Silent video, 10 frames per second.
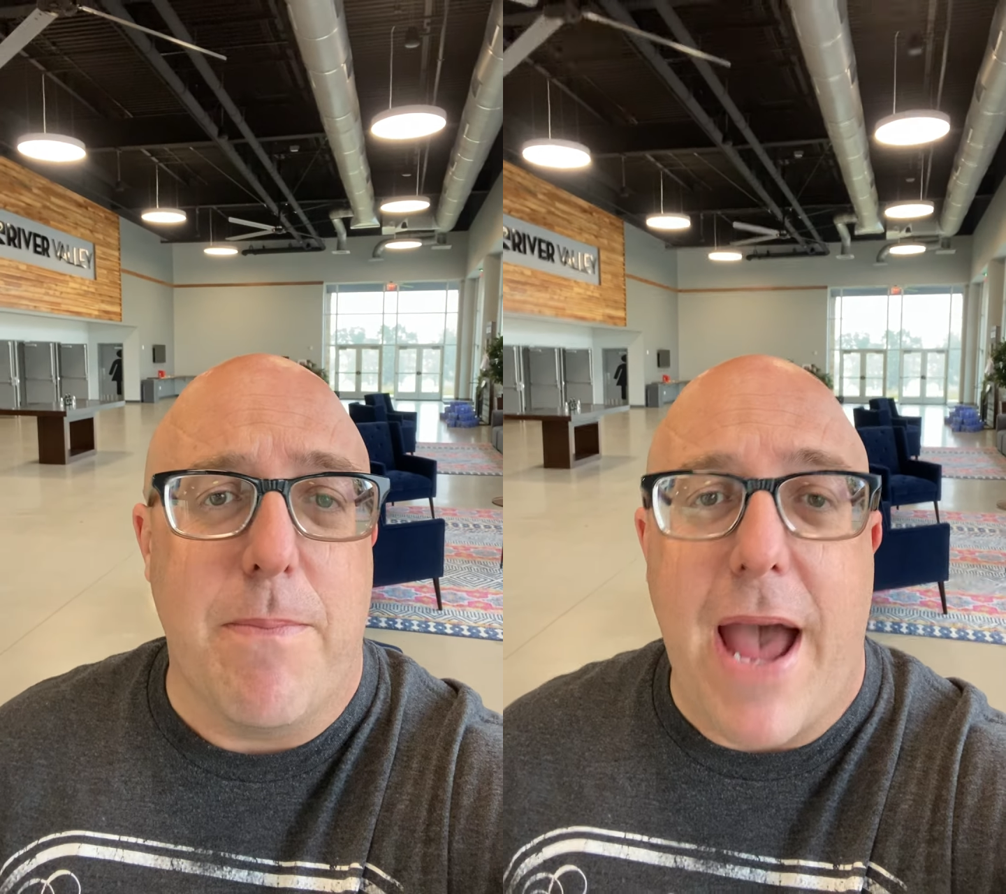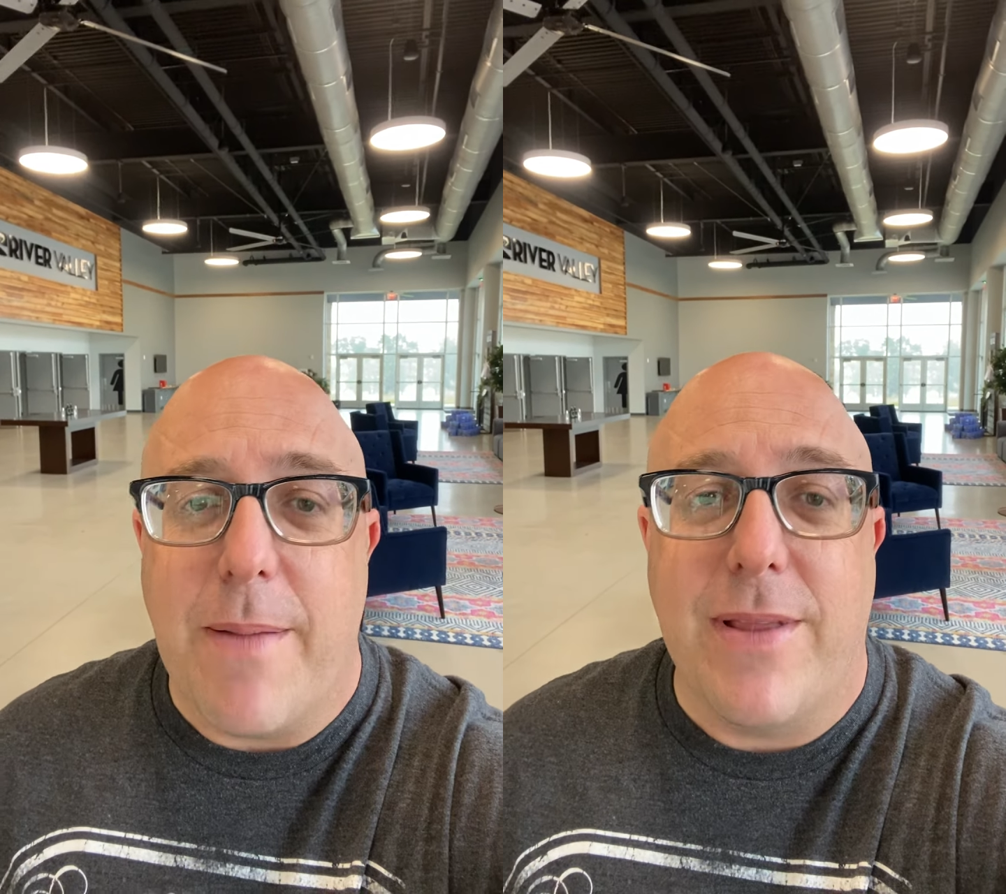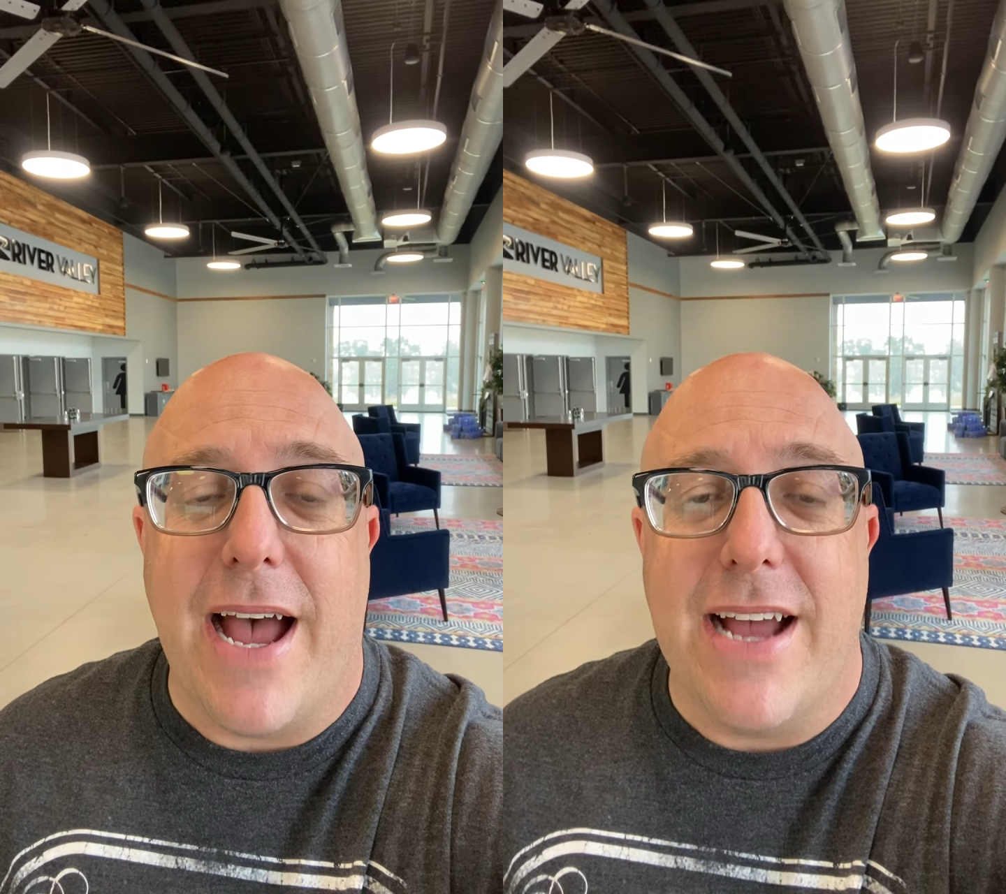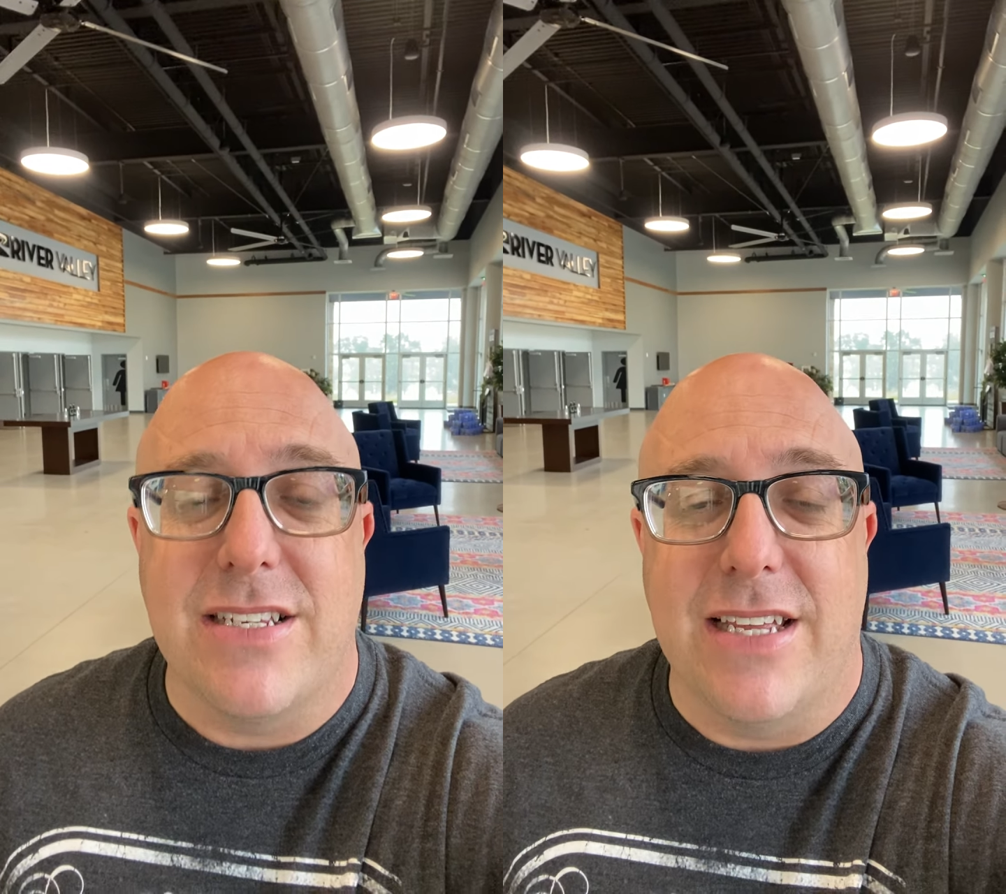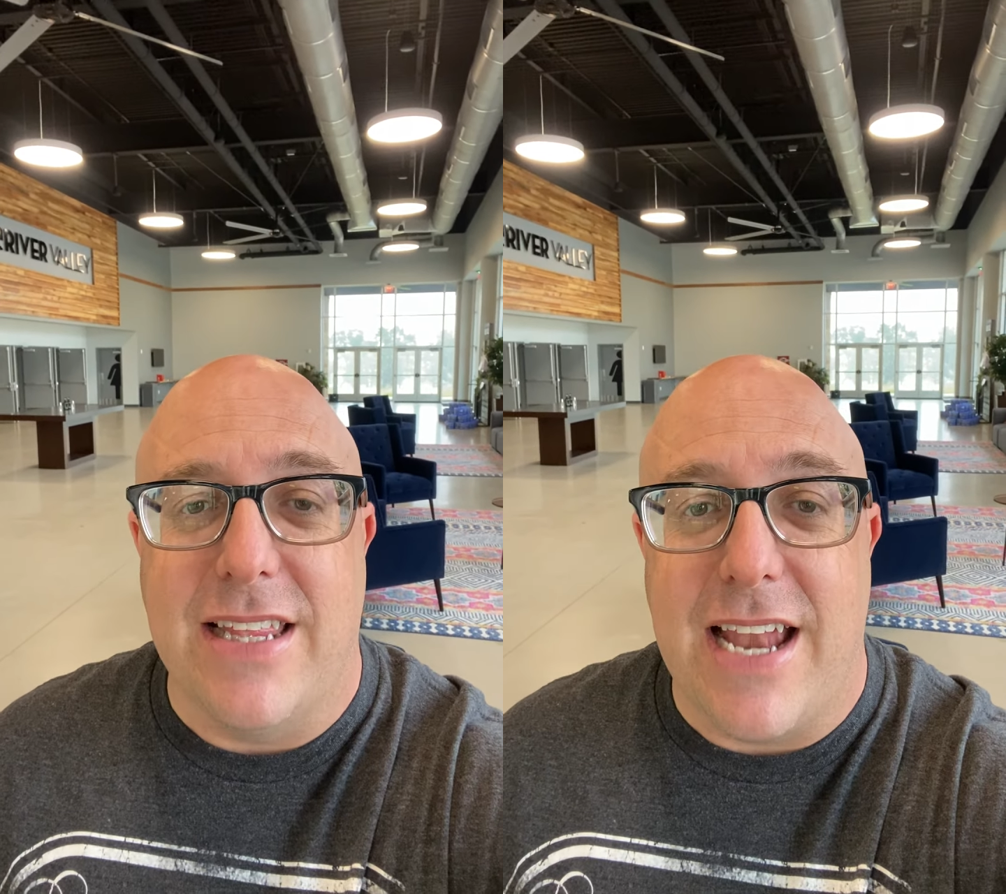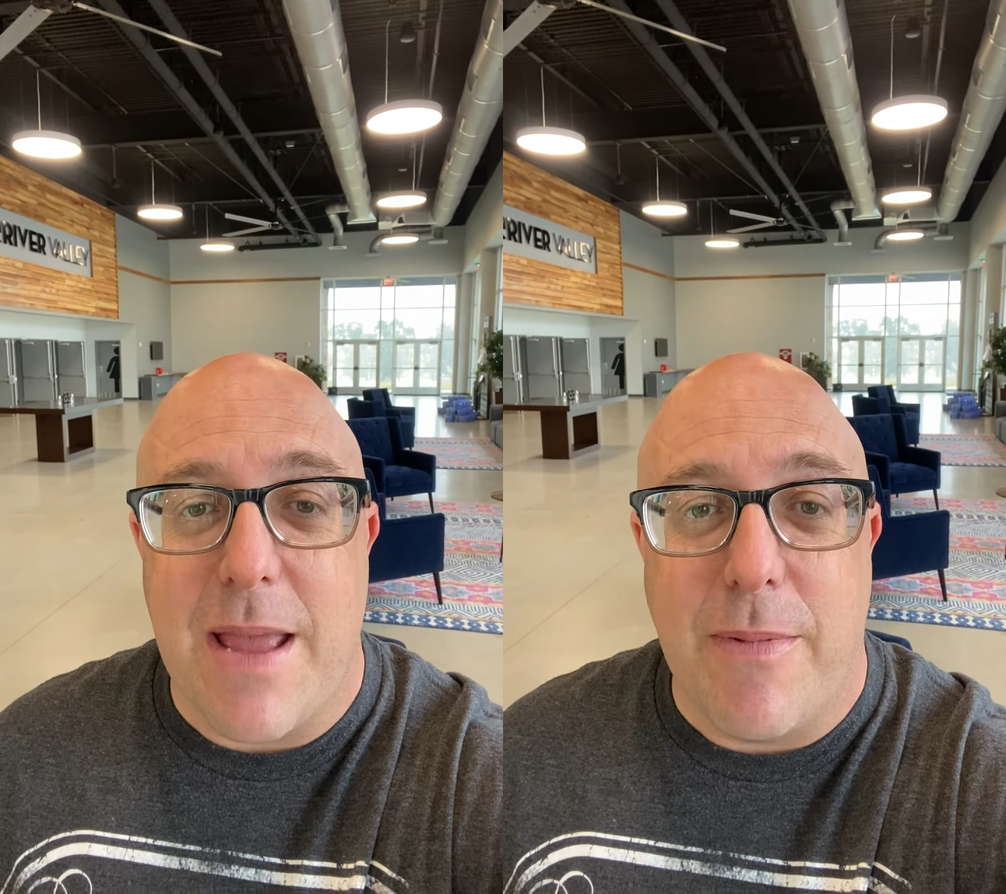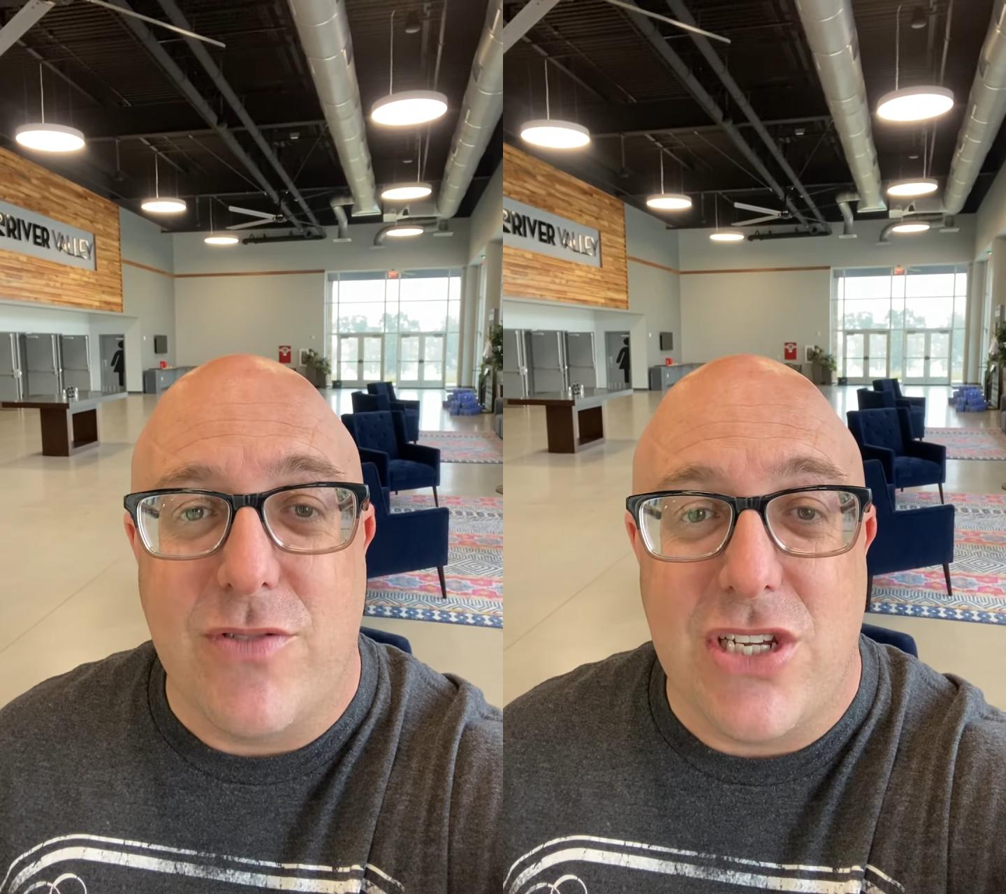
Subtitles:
baptized in the name of